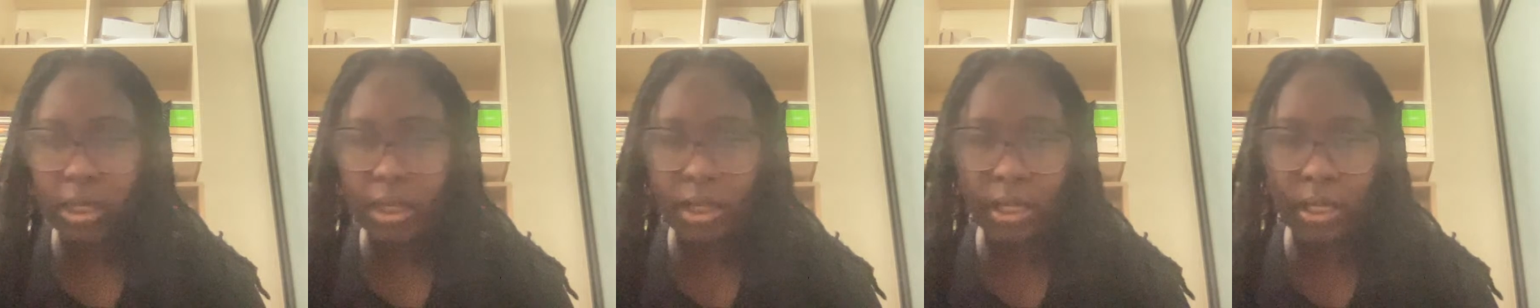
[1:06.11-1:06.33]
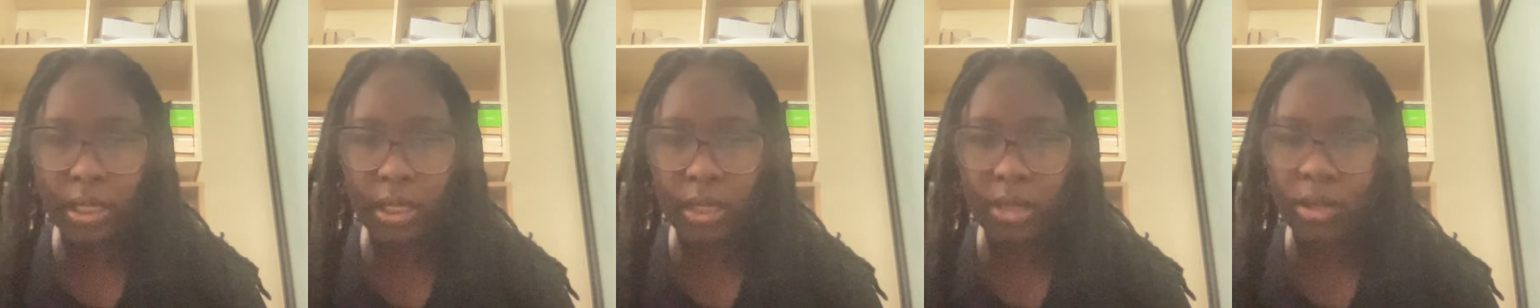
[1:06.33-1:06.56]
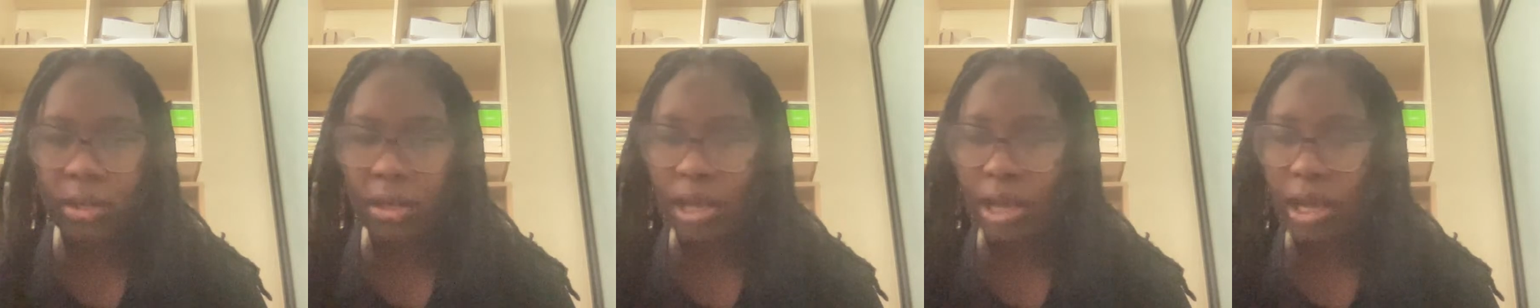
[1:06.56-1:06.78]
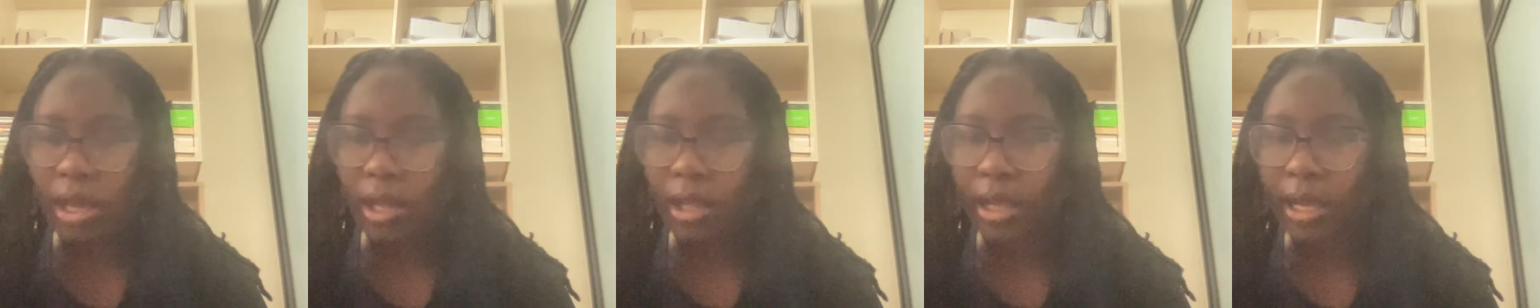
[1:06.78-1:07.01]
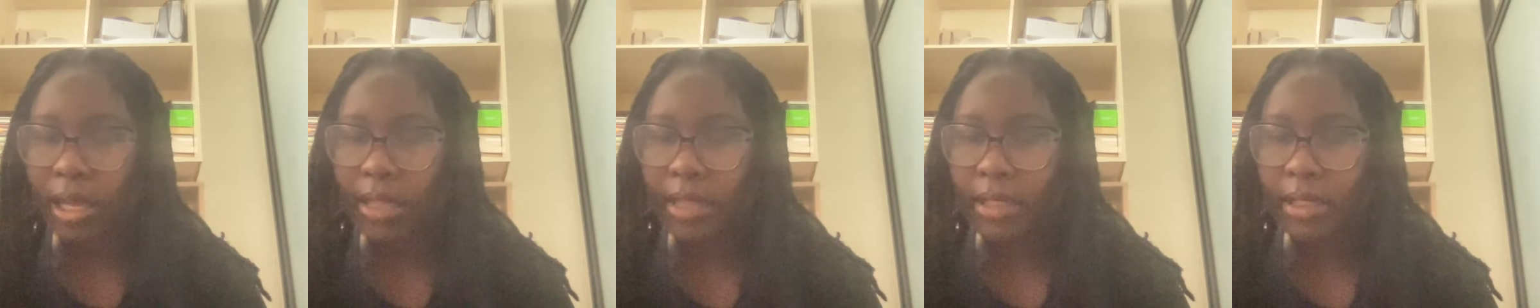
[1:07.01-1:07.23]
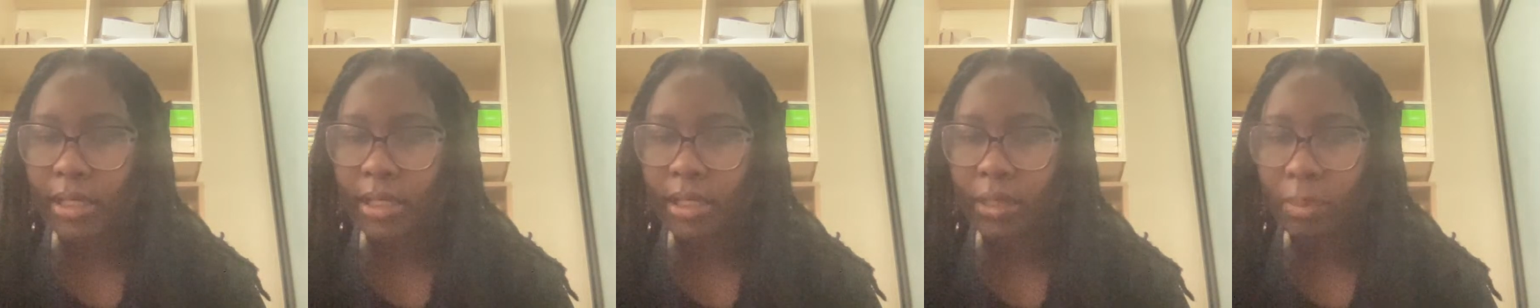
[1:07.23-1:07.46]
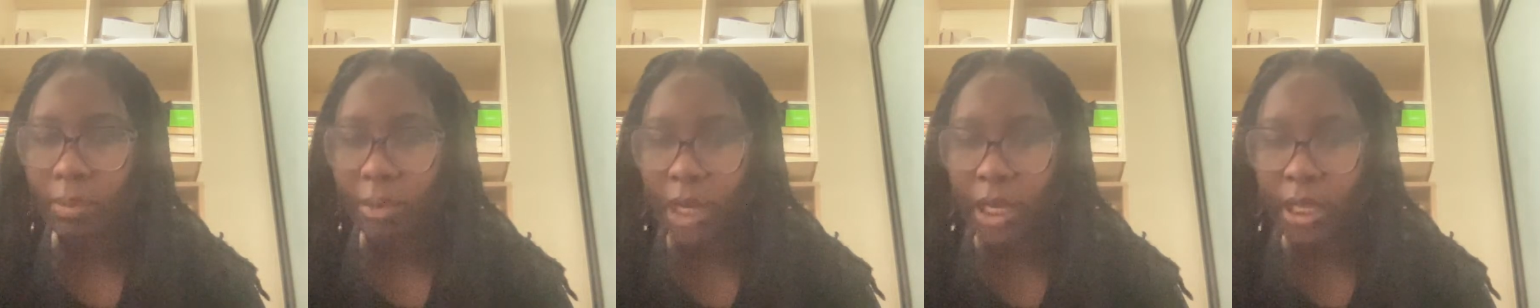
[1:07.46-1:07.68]
and then I'll answer
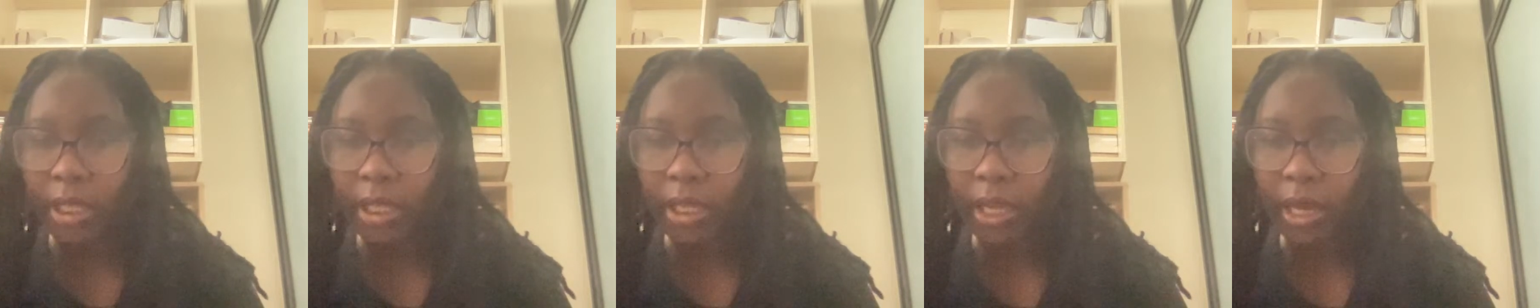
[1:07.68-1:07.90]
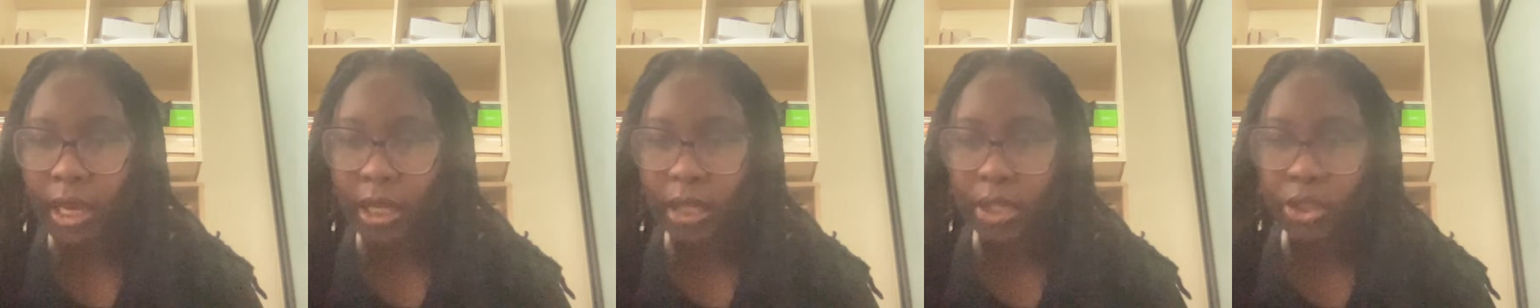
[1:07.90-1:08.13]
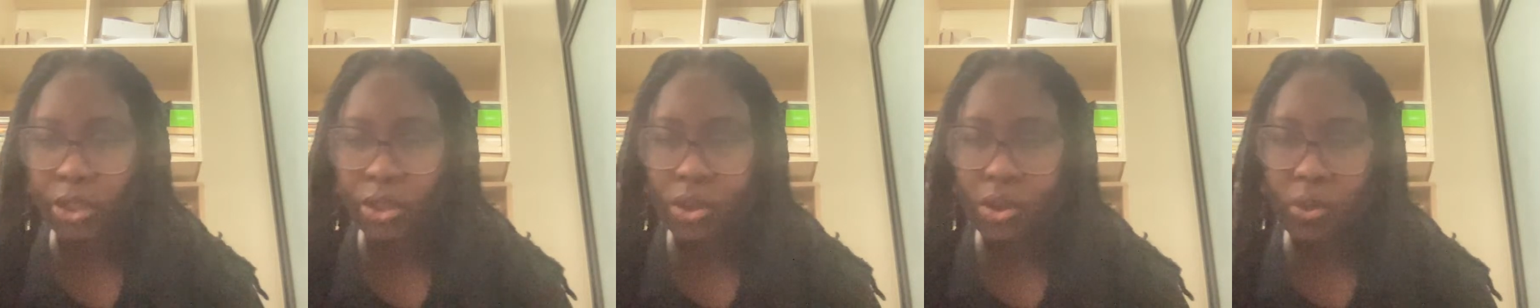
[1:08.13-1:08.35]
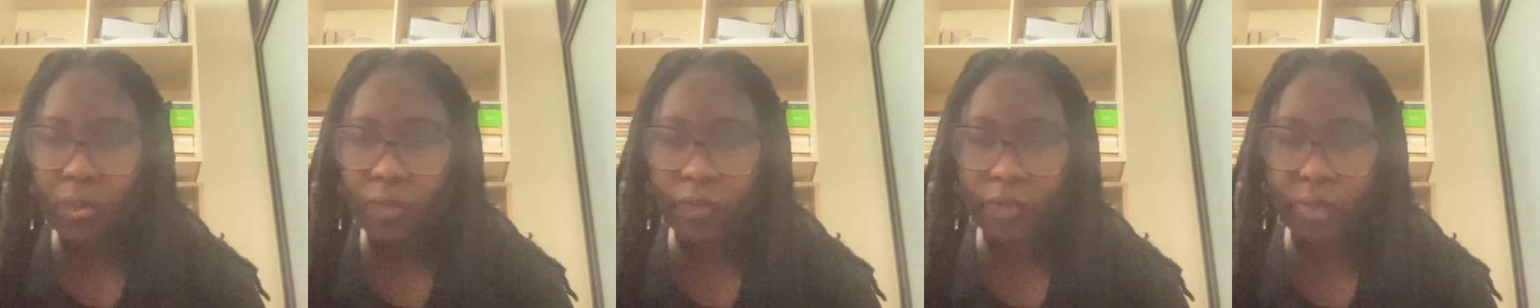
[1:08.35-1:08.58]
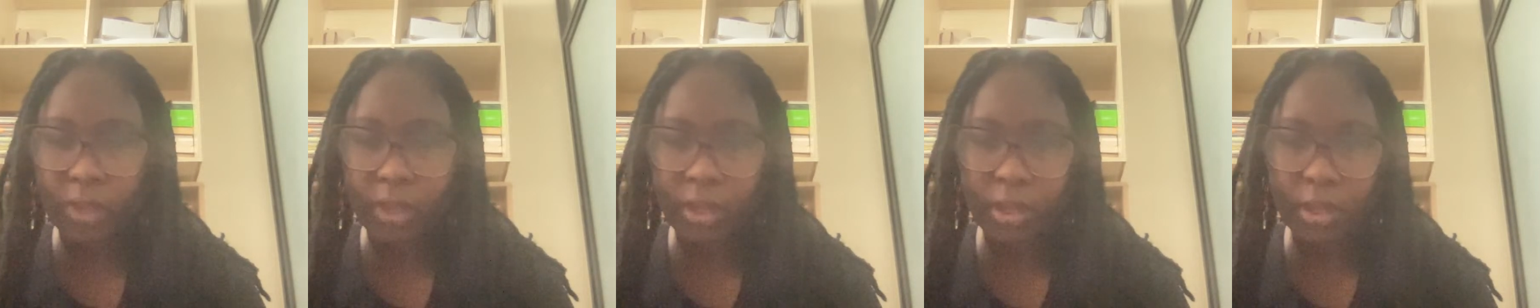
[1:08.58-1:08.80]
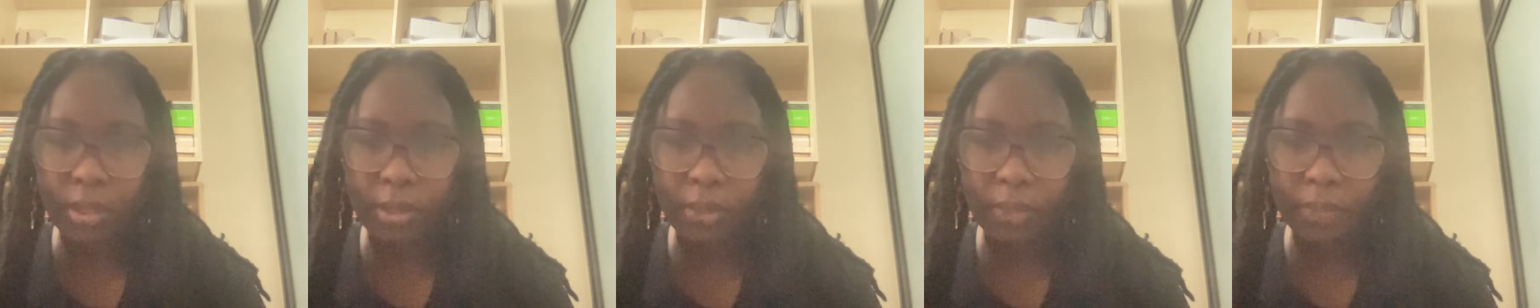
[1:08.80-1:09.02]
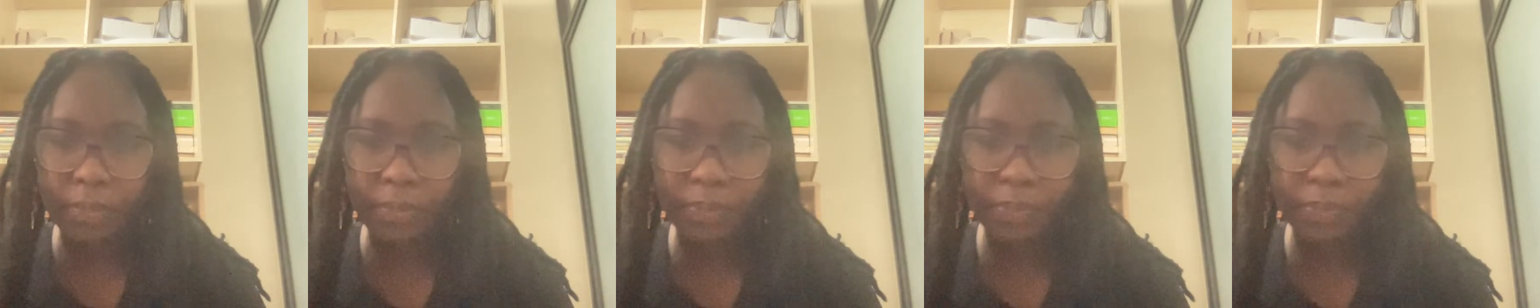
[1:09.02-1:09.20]
them at the end of the.